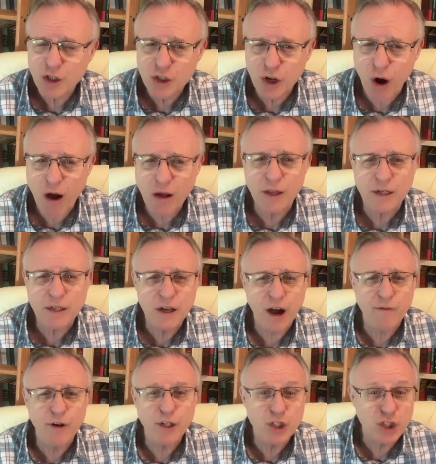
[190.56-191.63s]
chocolate
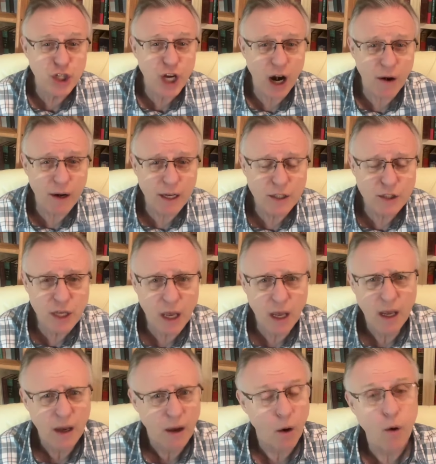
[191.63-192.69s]
covered cherries.
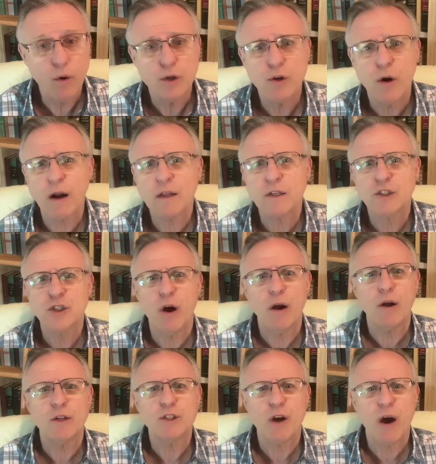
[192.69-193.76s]
Oh, dark
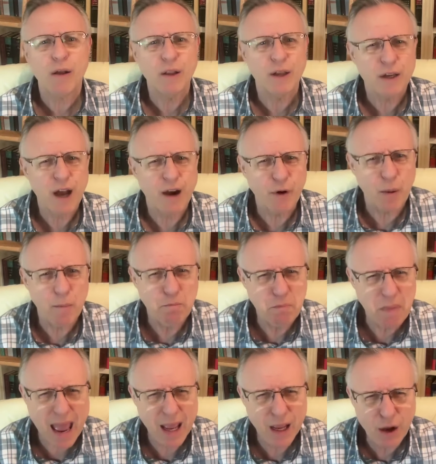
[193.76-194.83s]
chocolate covered
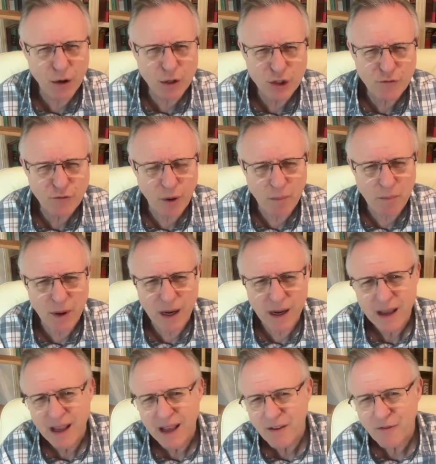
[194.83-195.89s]
mangoes from
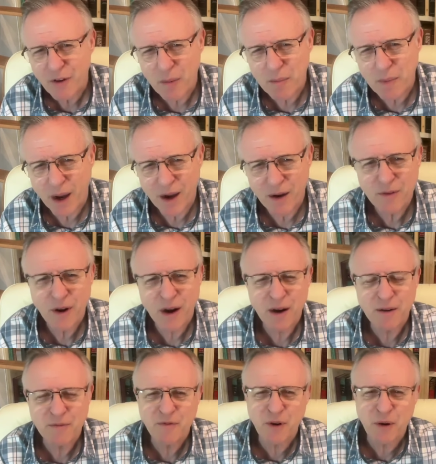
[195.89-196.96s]

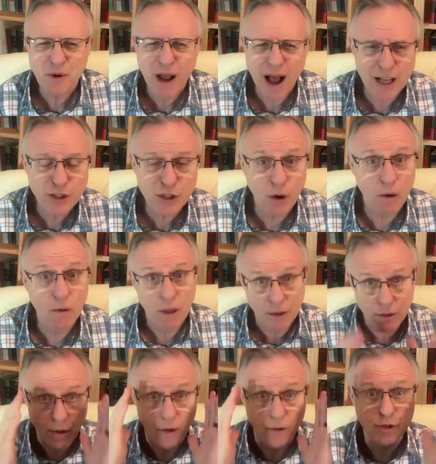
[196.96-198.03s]
Costco.
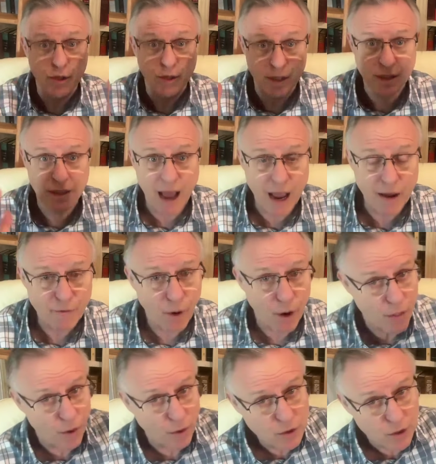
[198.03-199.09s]
Those are to die
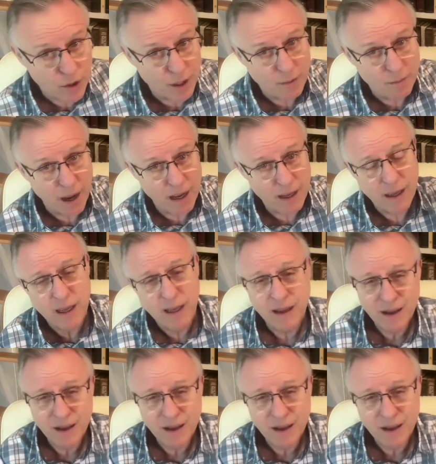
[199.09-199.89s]
for. Those are in my